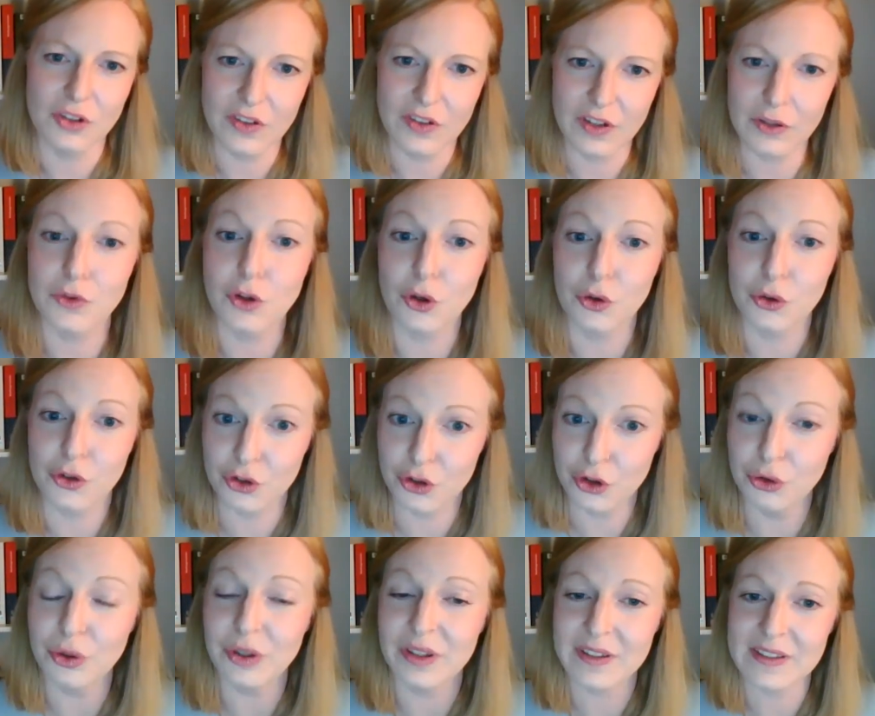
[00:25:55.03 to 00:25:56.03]
those new
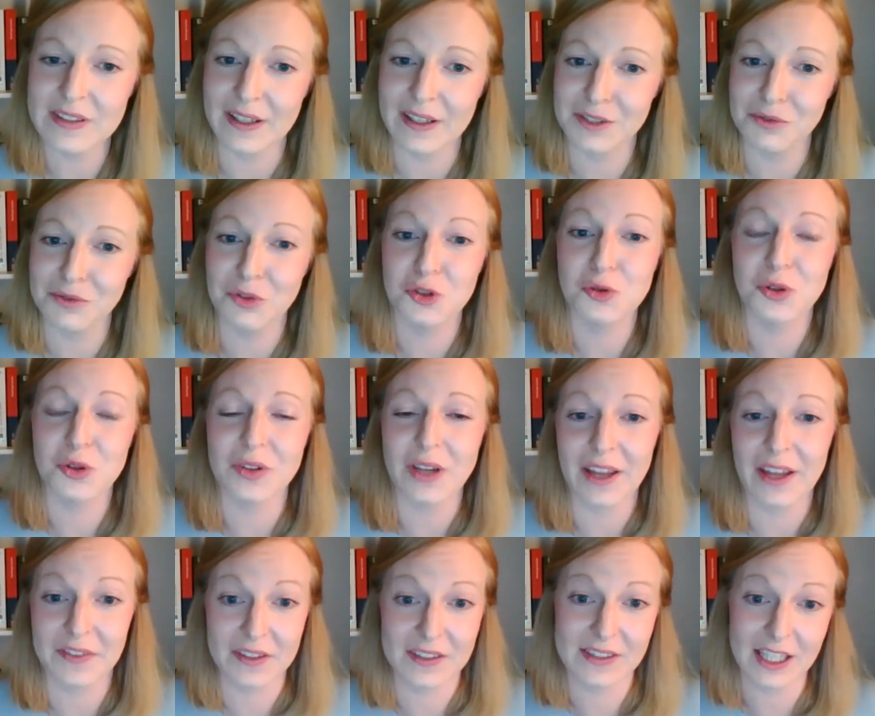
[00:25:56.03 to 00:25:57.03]
insights, which were at
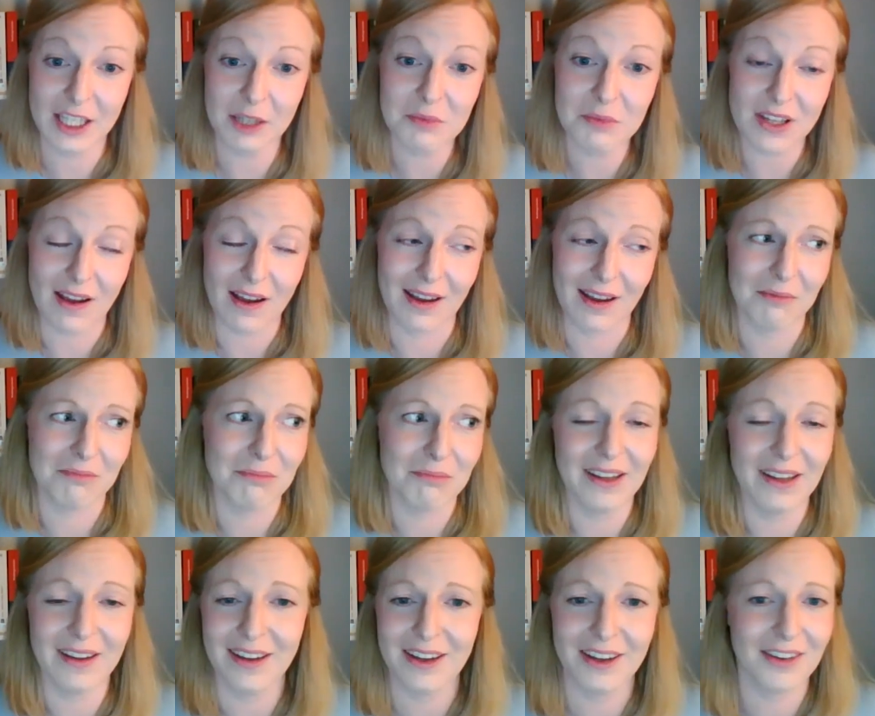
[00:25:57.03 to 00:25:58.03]
the same time
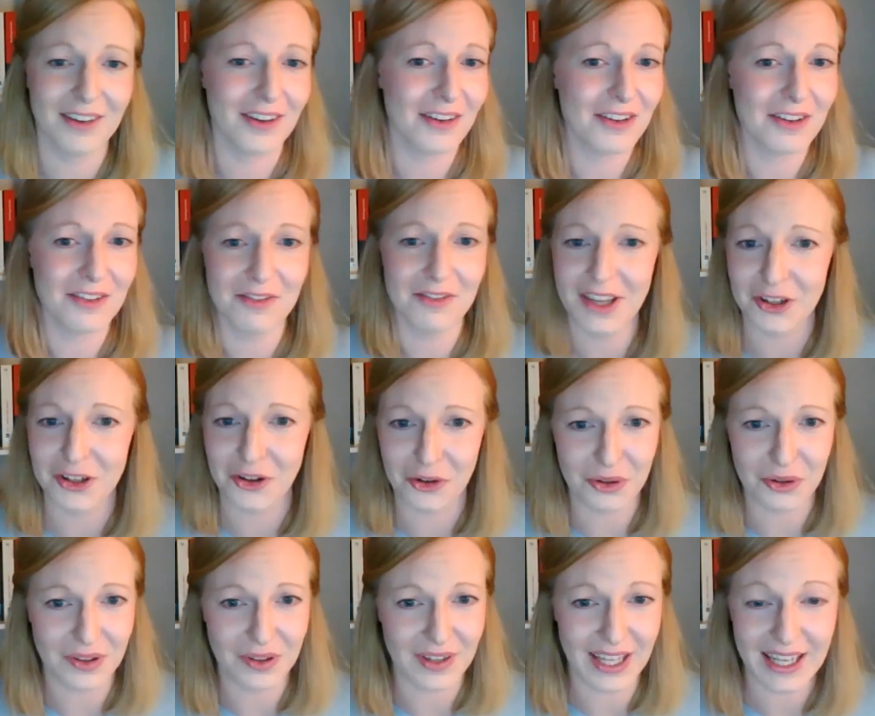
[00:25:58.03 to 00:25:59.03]
being
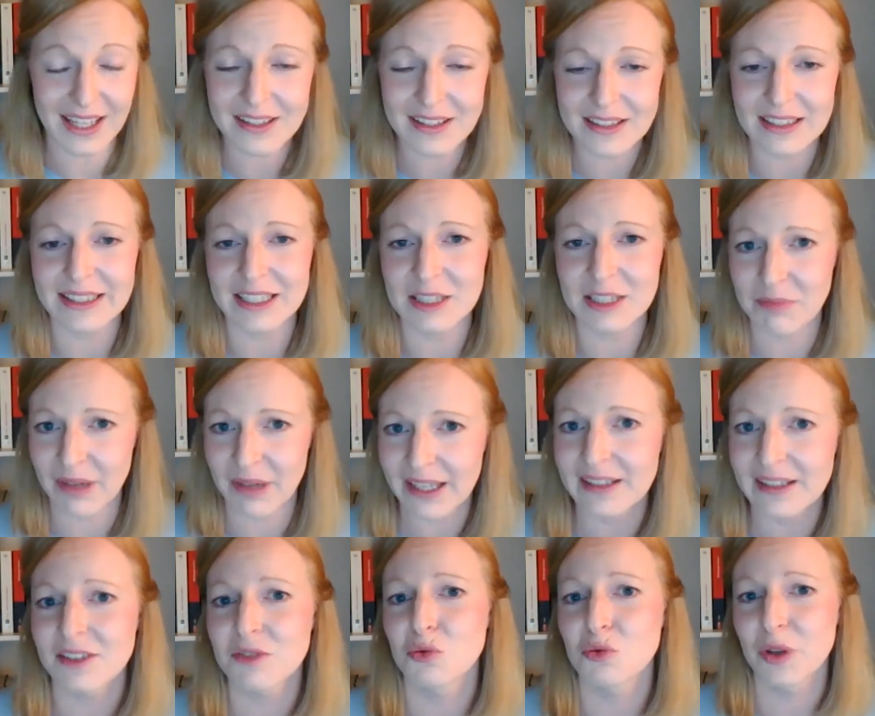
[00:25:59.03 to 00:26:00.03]
heatedly
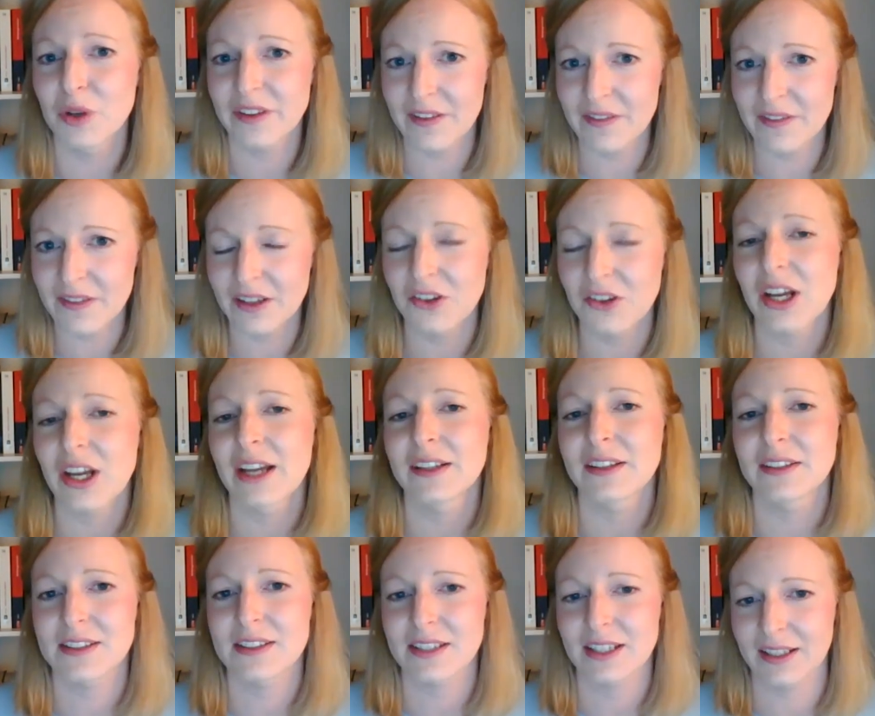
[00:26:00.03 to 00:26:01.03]
debated within the United
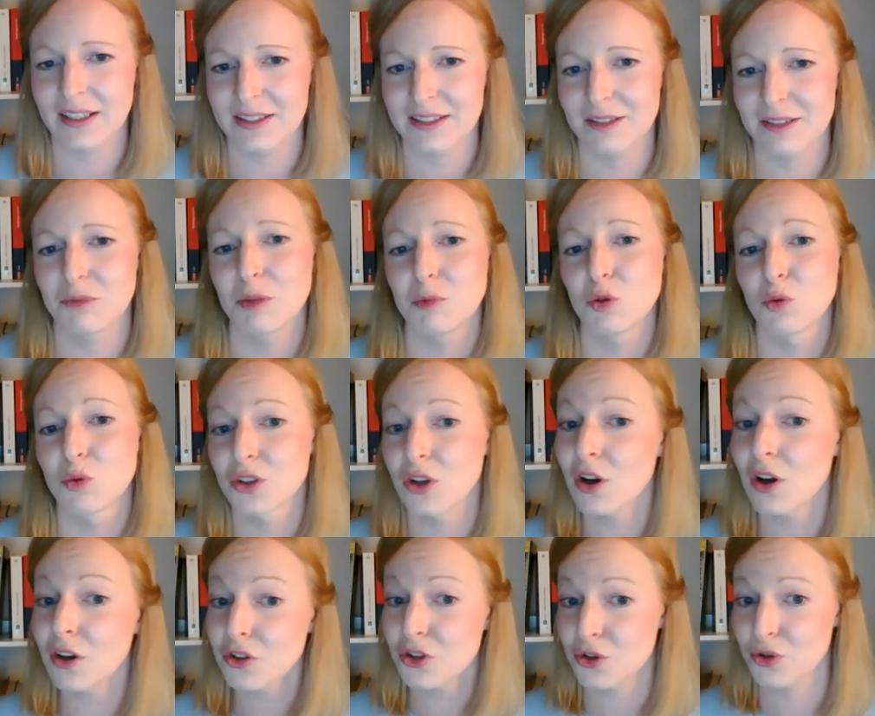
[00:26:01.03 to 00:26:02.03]
States. We're
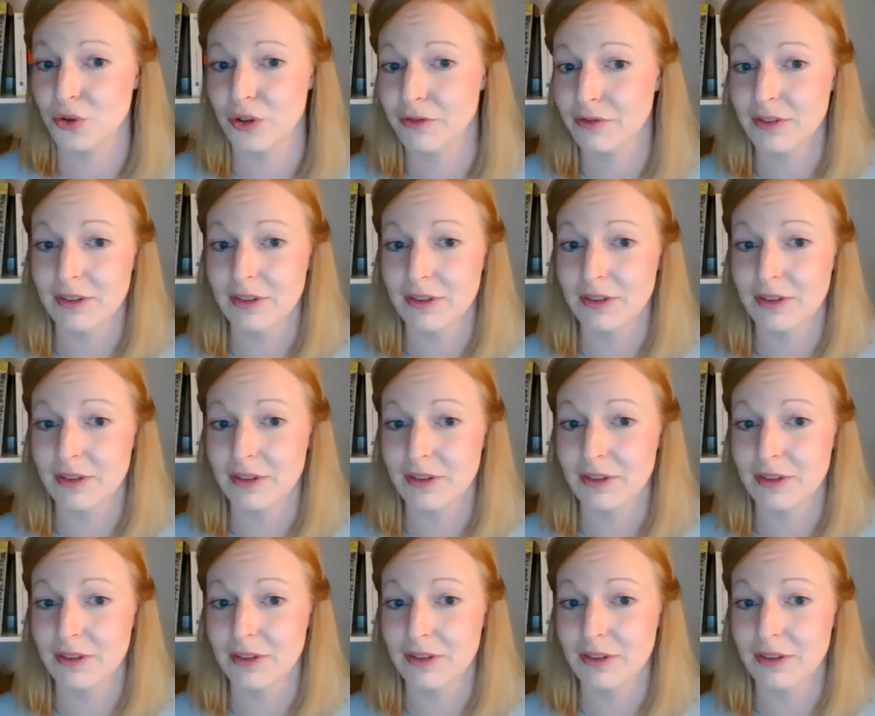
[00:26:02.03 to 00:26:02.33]
not sure.